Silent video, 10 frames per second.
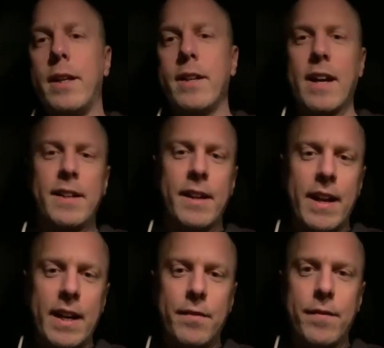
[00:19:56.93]
to
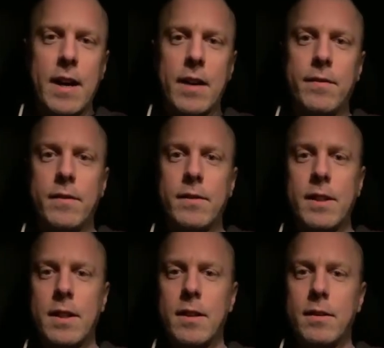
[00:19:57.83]
1985.
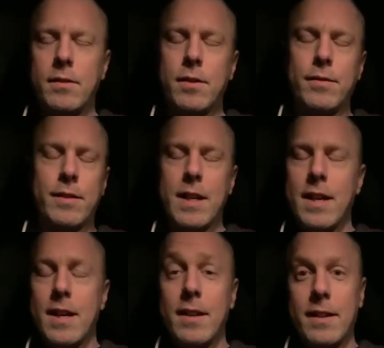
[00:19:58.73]

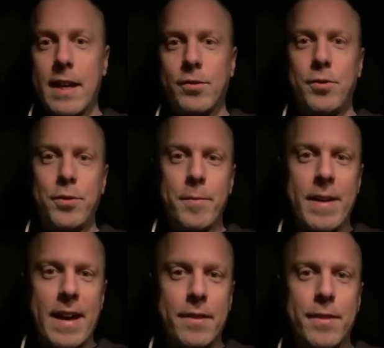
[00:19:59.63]
yes, do the
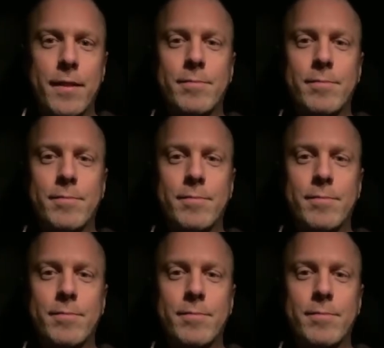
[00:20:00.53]
math.